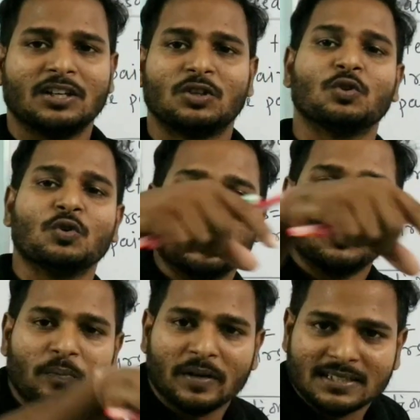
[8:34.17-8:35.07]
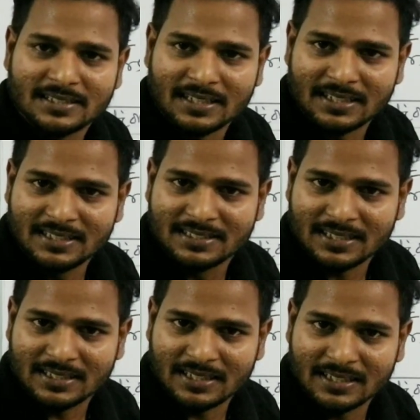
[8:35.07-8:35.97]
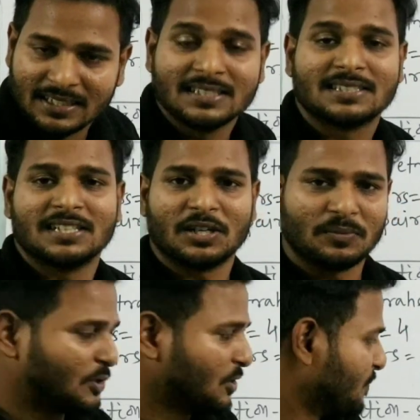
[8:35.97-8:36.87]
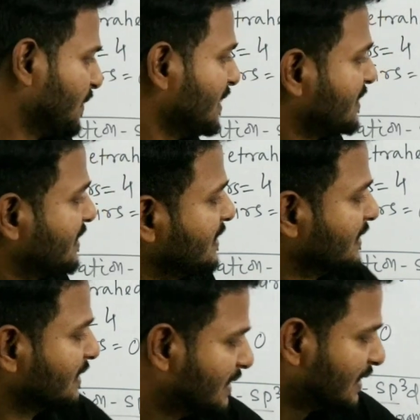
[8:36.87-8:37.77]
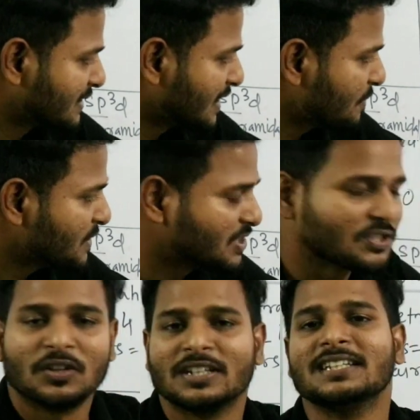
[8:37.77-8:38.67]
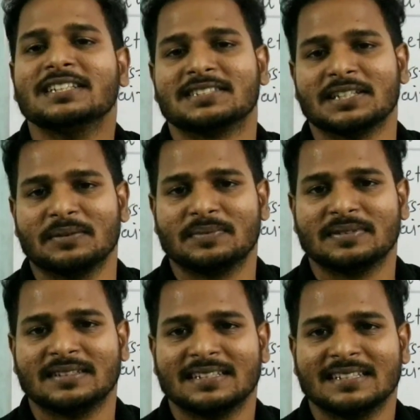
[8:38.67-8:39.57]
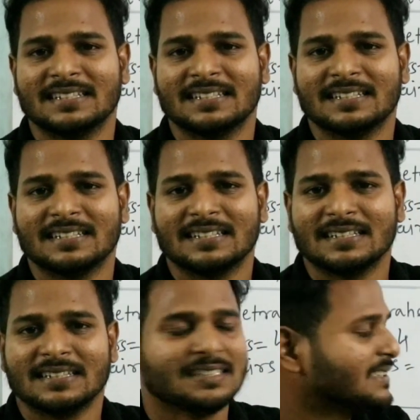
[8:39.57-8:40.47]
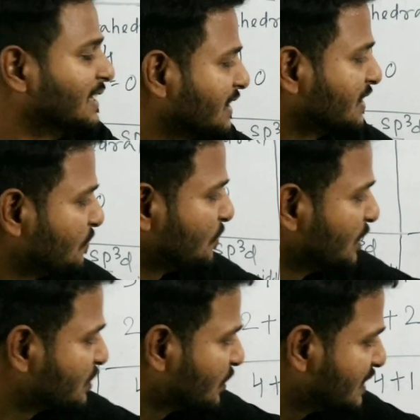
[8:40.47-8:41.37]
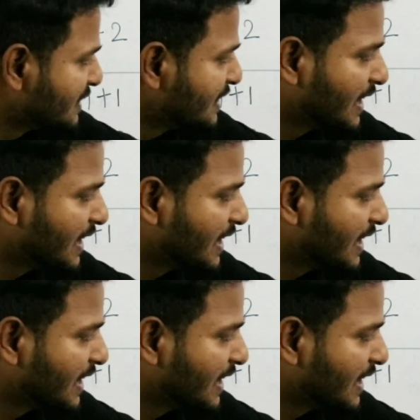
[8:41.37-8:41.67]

when 2 lone pairs are inserted instead of bond pairs, the shape is called T shape. This example is called